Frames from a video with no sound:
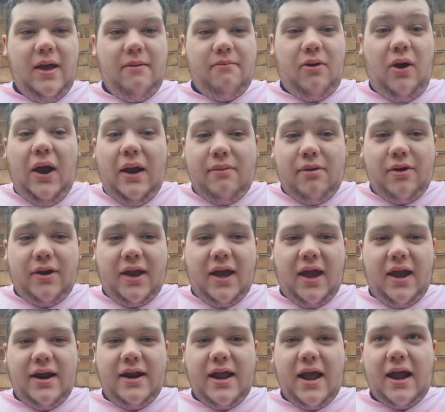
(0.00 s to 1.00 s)
But I am
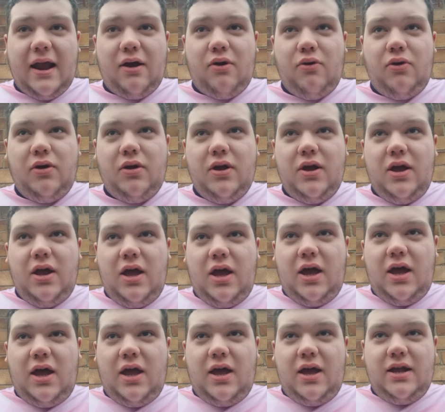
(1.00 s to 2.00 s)
okay now
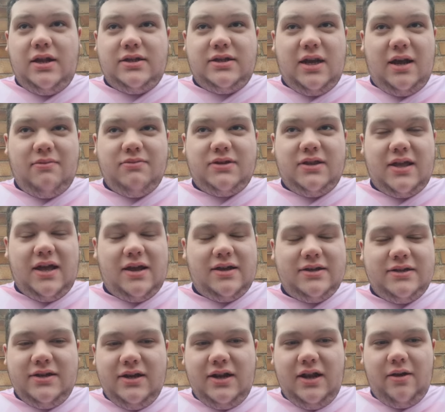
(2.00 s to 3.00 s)
uh, in terms of
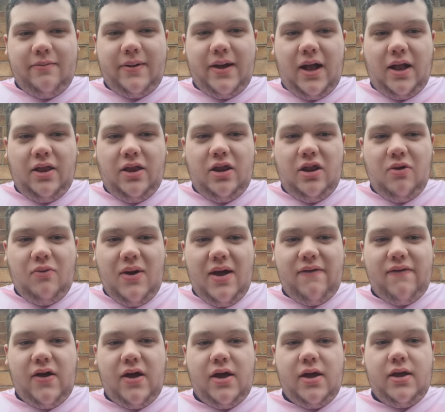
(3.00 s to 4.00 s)
that. Still a little bit under the
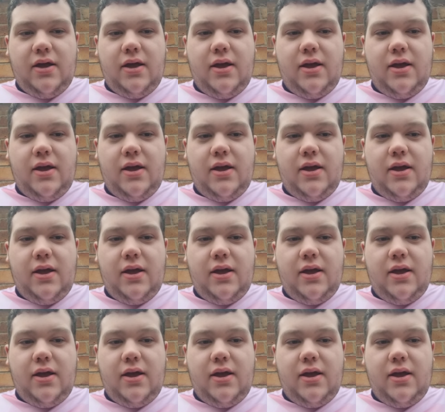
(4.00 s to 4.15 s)
weather.